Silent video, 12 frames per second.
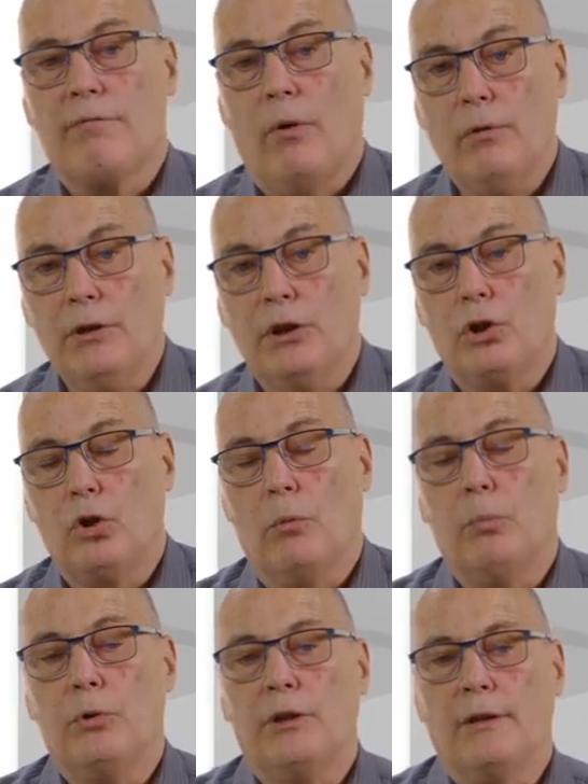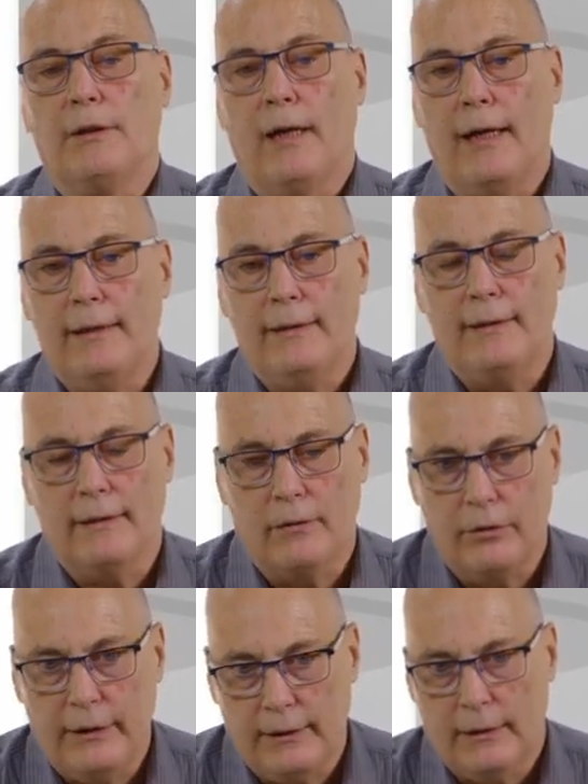voltage drop, which is 90
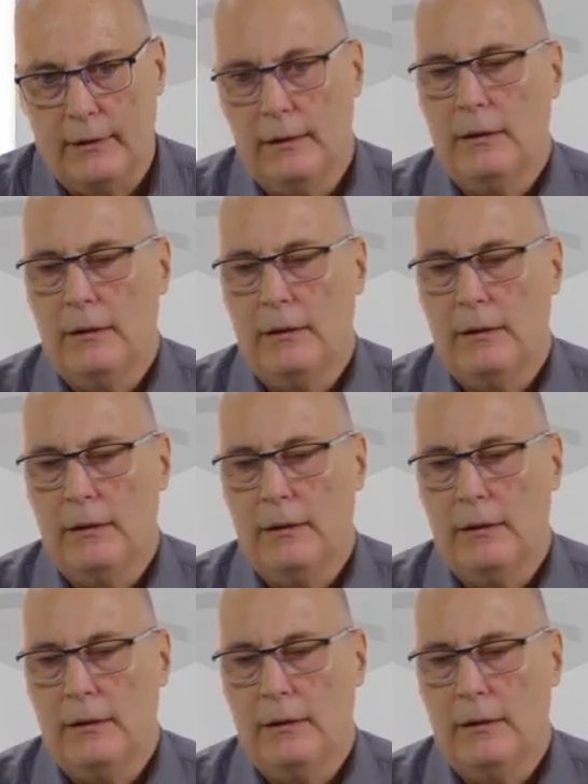degrees.